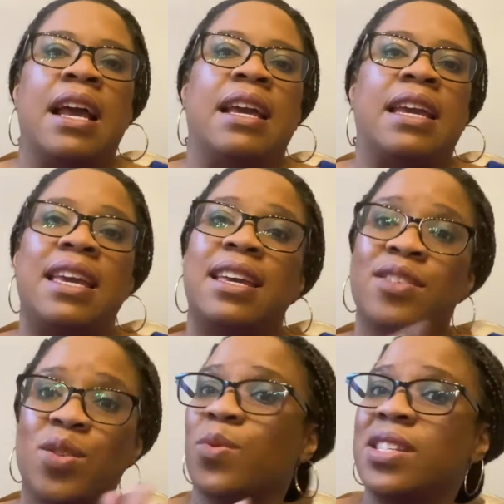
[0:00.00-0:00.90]
He
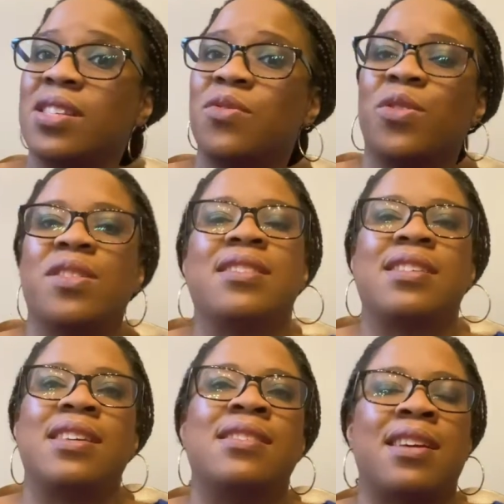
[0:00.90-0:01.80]
is the reason for the
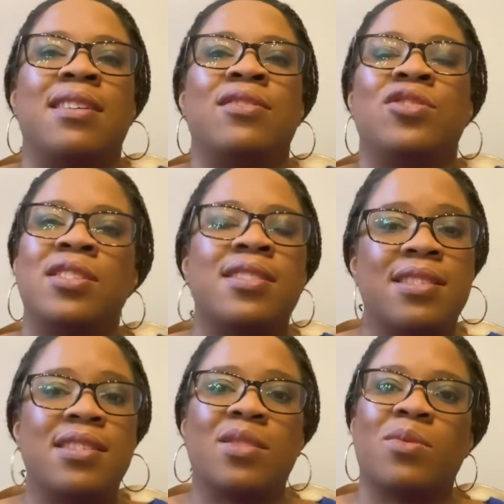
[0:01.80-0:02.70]
season.
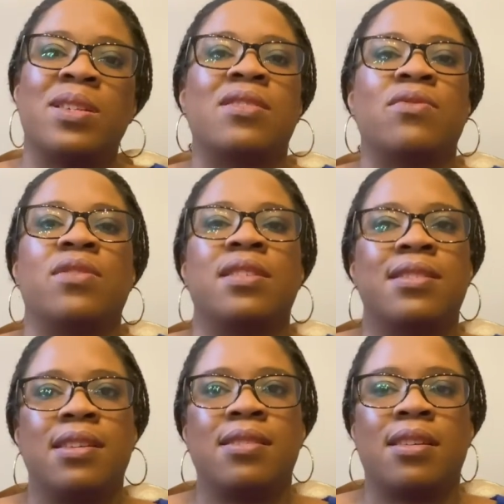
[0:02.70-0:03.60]
Jesus is the reason for the
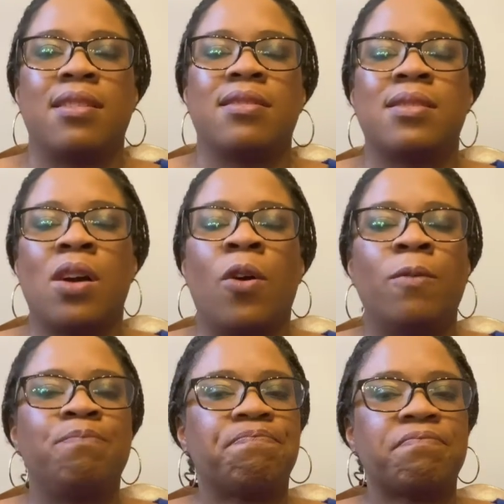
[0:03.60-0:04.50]
season.
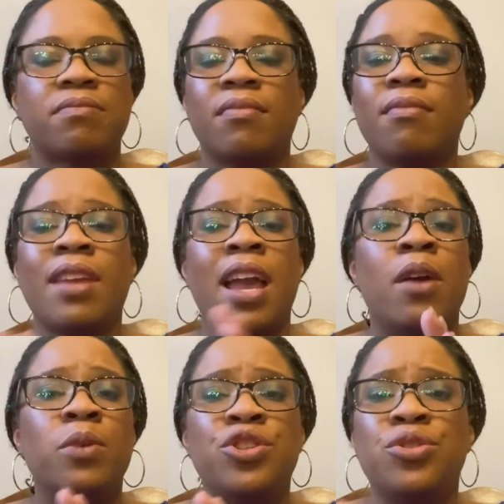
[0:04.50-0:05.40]
So
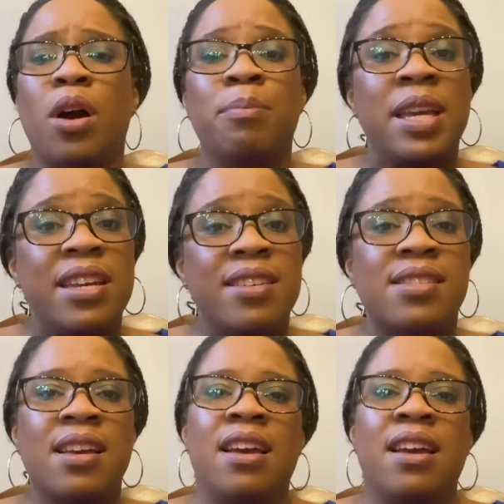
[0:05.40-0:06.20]
I wish you all peace.